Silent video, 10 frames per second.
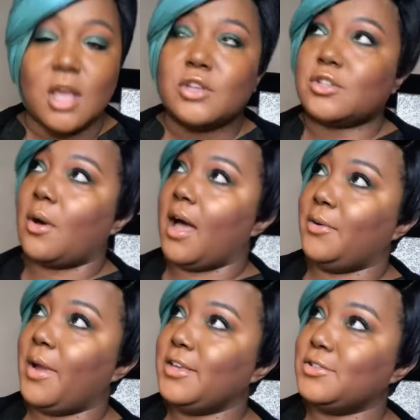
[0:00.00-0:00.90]
So how
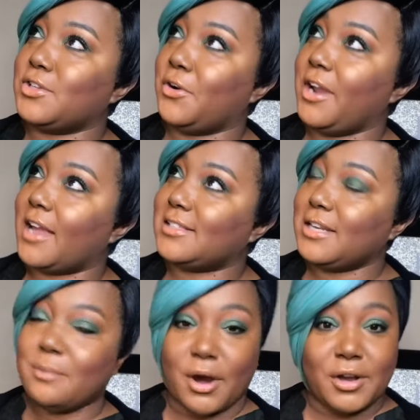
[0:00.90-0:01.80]
do I use
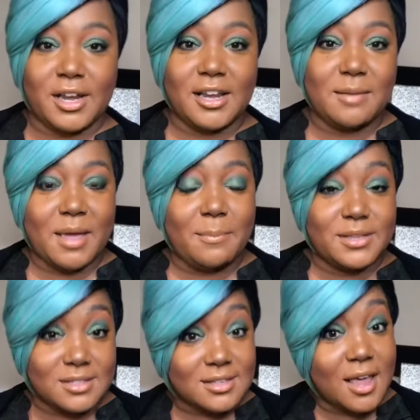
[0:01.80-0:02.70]
curiosity marketing in my
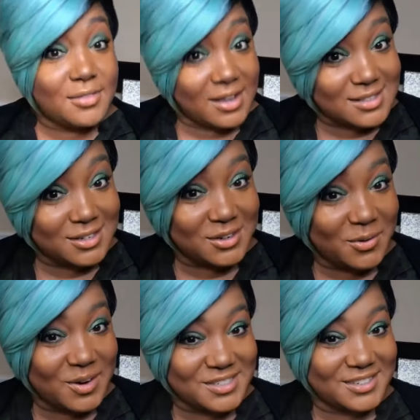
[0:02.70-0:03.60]
business? That's a good
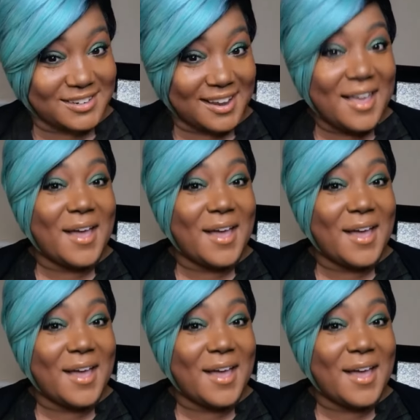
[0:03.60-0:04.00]
question.